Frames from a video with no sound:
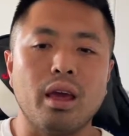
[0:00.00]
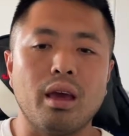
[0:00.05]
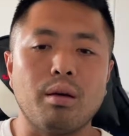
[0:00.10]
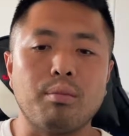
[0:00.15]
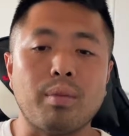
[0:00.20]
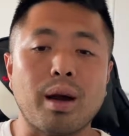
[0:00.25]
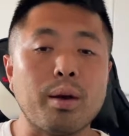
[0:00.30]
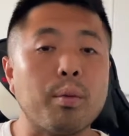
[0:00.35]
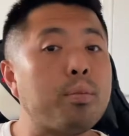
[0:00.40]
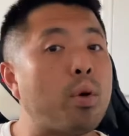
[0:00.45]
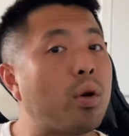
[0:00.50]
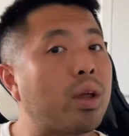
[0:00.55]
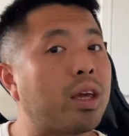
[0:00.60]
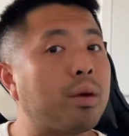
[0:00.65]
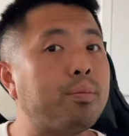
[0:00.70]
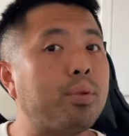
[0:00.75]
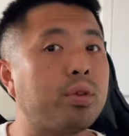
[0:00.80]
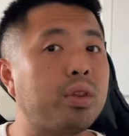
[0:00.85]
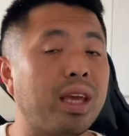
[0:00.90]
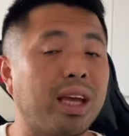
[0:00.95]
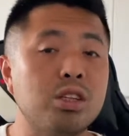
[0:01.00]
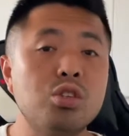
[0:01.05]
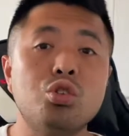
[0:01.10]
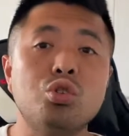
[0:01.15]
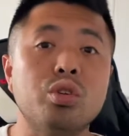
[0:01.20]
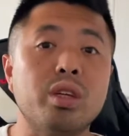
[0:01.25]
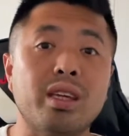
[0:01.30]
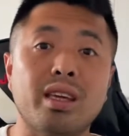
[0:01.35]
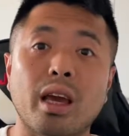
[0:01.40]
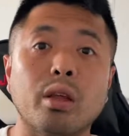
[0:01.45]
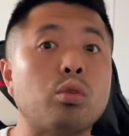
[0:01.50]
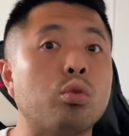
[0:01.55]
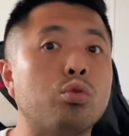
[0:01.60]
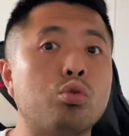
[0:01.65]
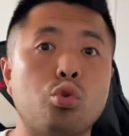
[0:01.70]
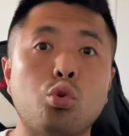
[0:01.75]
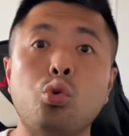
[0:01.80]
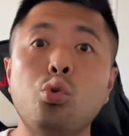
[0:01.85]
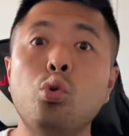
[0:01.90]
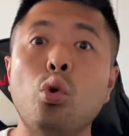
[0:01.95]
my opponent can potentially get to
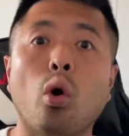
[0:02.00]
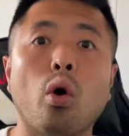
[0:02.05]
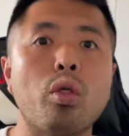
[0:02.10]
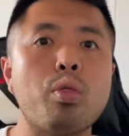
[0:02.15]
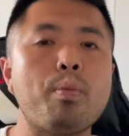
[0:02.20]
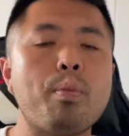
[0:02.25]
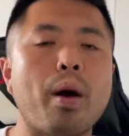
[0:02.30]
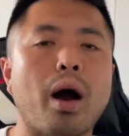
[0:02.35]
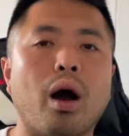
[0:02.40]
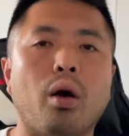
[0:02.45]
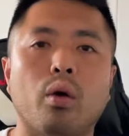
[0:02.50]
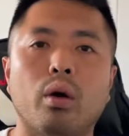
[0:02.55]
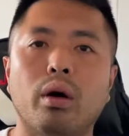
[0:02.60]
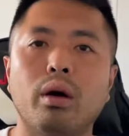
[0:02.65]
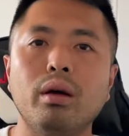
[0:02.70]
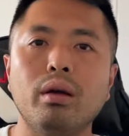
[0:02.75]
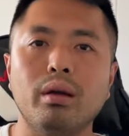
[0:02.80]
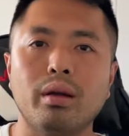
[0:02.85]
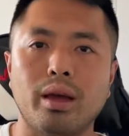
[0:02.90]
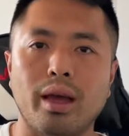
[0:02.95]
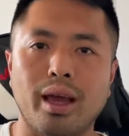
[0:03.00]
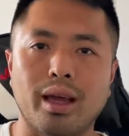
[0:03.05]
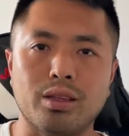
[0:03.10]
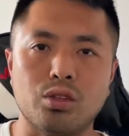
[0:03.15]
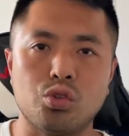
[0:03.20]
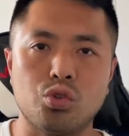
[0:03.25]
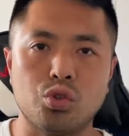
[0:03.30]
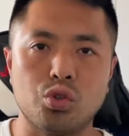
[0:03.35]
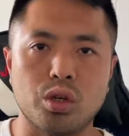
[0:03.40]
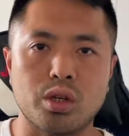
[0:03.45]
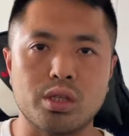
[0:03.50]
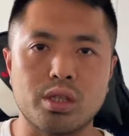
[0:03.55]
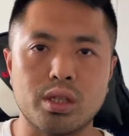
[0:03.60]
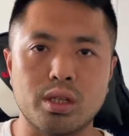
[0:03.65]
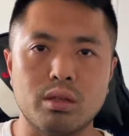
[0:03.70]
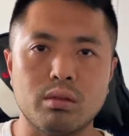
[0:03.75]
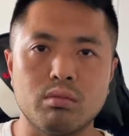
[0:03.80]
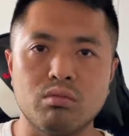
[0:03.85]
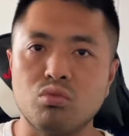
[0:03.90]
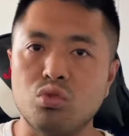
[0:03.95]
2 Earth Power and just
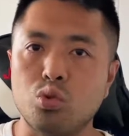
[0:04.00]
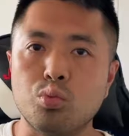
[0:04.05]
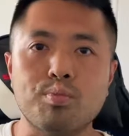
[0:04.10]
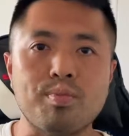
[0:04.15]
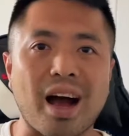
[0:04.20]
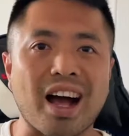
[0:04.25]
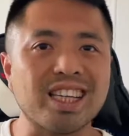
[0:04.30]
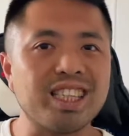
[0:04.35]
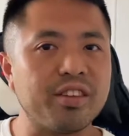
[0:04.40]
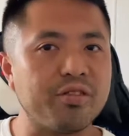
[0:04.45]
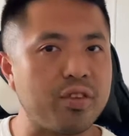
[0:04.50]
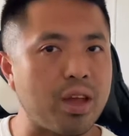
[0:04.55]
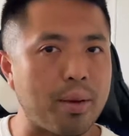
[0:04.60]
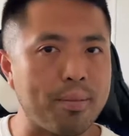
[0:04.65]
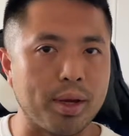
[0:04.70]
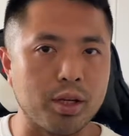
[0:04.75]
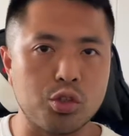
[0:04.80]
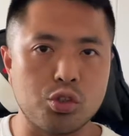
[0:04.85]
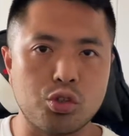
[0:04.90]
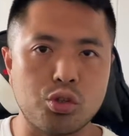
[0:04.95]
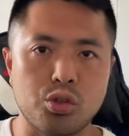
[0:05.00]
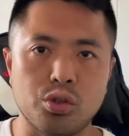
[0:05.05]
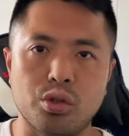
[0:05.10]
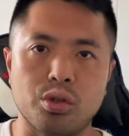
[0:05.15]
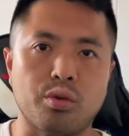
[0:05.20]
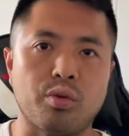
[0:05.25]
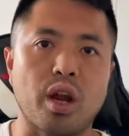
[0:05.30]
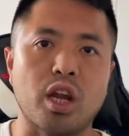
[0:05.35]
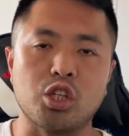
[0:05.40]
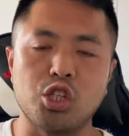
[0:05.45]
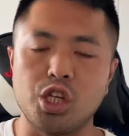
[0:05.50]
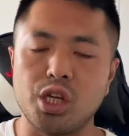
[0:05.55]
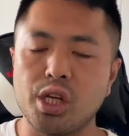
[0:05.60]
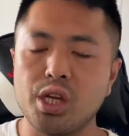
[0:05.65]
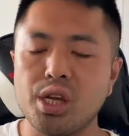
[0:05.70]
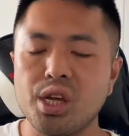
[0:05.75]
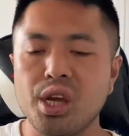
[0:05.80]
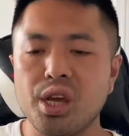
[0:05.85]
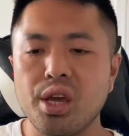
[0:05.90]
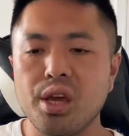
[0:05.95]
do massive damage to the Regi.
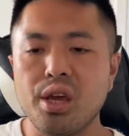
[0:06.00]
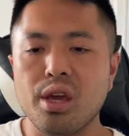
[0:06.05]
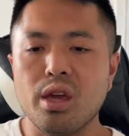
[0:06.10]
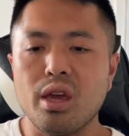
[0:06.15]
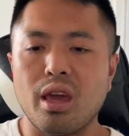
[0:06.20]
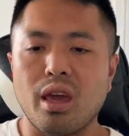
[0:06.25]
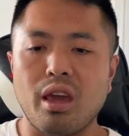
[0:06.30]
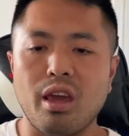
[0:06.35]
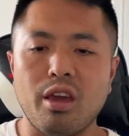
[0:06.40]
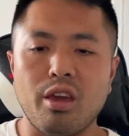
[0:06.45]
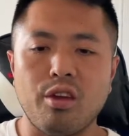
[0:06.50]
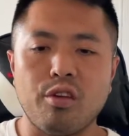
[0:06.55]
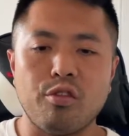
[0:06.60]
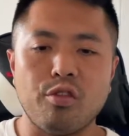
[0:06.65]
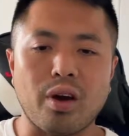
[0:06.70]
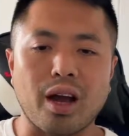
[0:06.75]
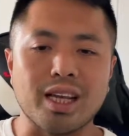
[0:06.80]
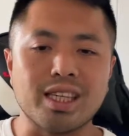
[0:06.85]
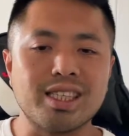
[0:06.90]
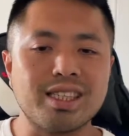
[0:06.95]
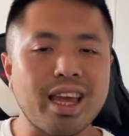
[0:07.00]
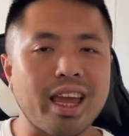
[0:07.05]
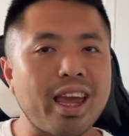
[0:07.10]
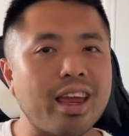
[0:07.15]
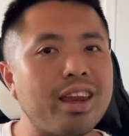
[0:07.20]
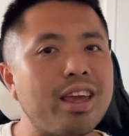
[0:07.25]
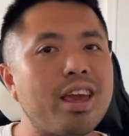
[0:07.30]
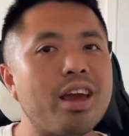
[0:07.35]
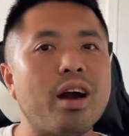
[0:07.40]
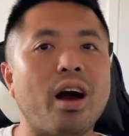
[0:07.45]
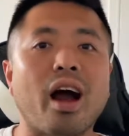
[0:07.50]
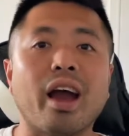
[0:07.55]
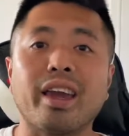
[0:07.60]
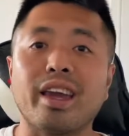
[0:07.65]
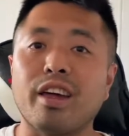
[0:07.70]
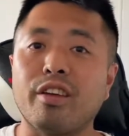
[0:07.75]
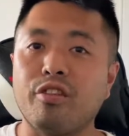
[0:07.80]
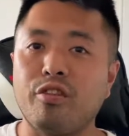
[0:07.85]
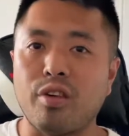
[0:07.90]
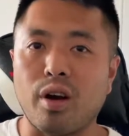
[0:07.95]
If I stay in here, I
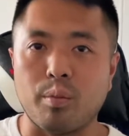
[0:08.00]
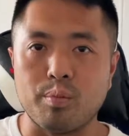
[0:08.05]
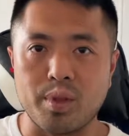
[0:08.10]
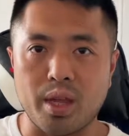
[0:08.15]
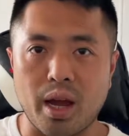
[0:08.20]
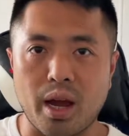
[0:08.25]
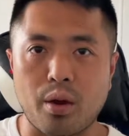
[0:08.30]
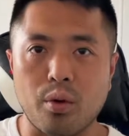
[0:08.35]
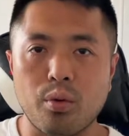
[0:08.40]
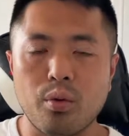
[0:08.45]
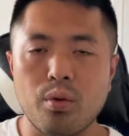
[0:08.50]
get farmed down.